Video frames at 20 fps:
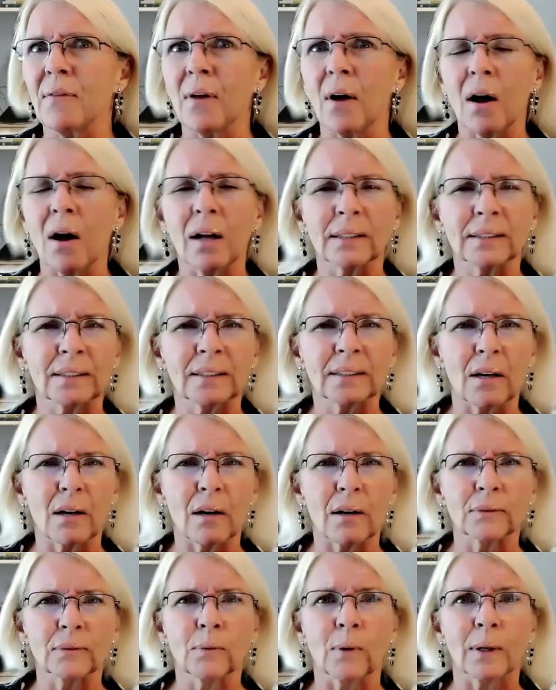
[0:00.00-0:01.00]
thoughts
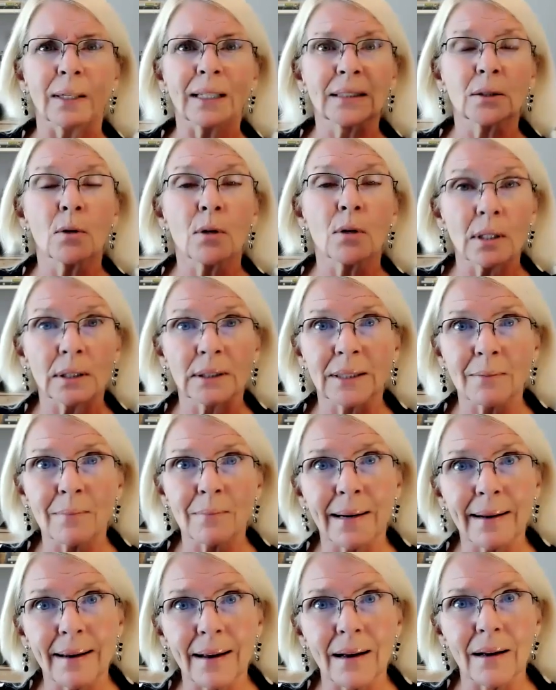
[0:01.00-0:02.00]
of wanting to hurt
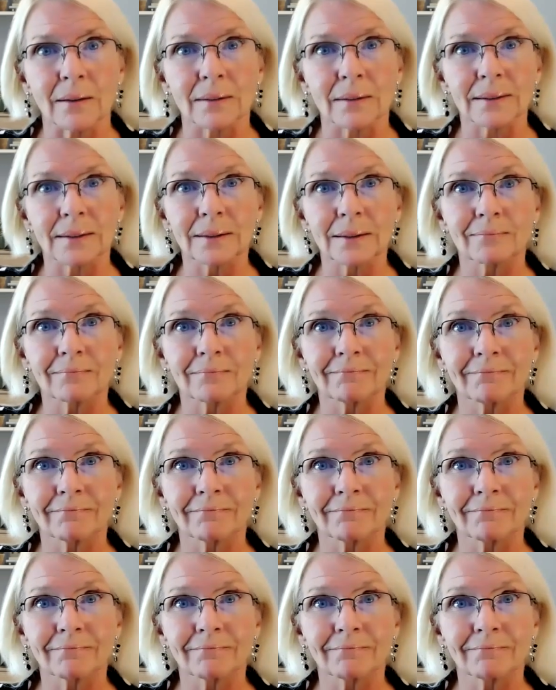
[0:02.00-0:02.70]
somebody else.